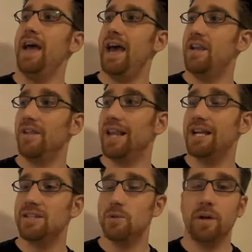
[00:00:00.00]
And in the
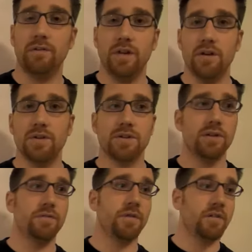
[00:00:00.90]
last 12 years
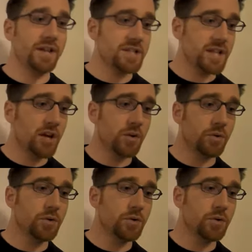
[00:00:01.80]
of SEO,